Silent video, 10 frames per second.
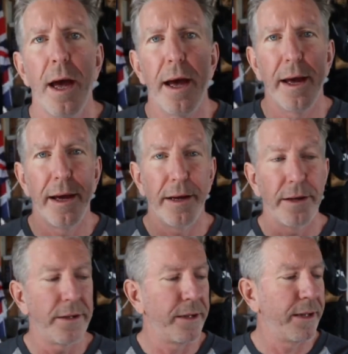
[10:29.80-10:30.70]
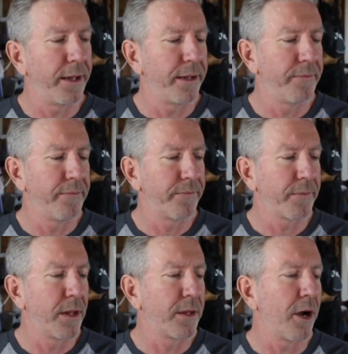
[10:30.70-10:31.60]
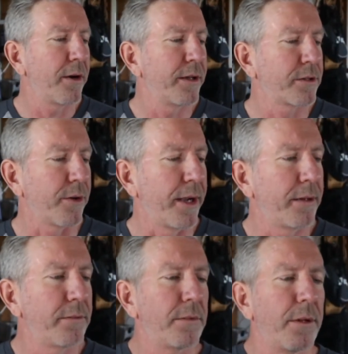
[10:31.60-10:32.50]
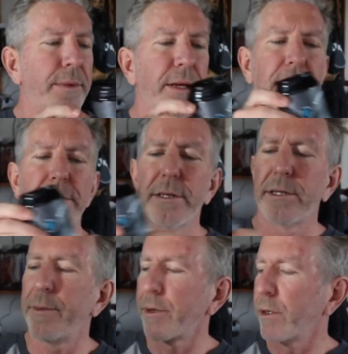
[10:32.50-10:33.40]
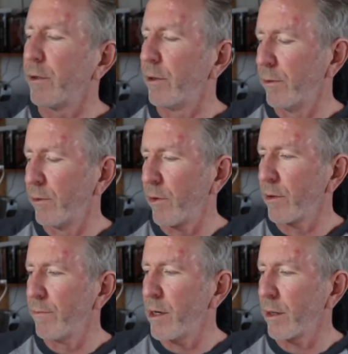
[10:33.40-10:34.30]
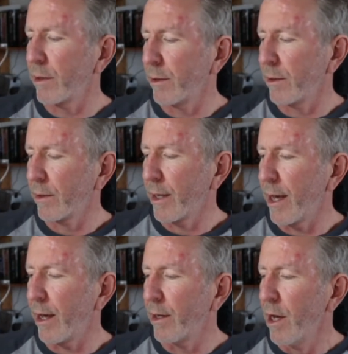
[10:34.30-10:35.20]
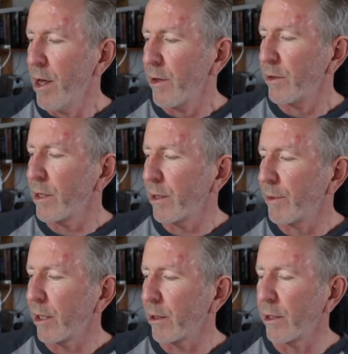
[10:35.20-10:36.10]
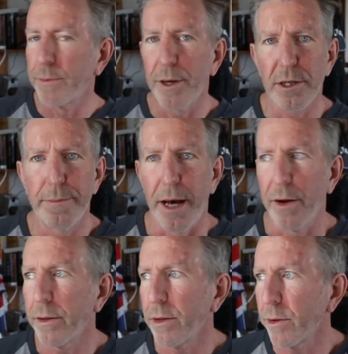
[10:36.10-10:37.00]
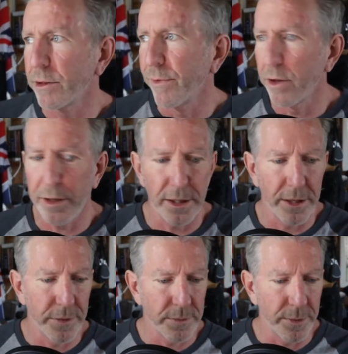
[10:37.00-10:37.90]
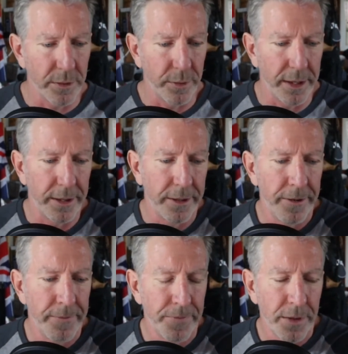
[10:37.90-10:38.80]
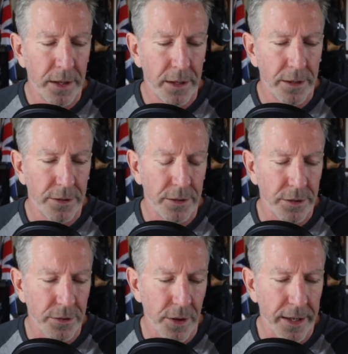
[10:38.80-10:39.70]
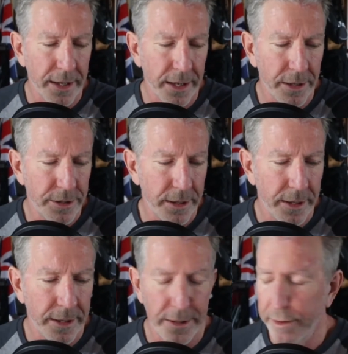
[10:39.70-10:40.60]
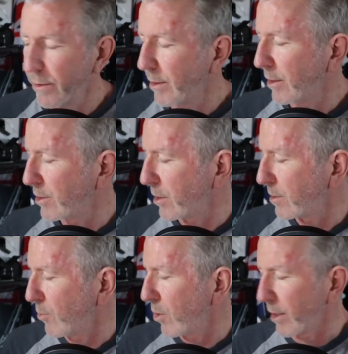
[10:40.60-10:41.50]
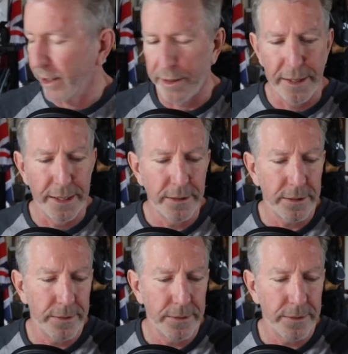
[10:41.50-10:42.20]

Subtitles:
And the art is great. I mean, it's a typical Northern Monk can. There's nothing particularly special about it, though, because if you look at the difference between the Striding Edge and it's just more like a tint.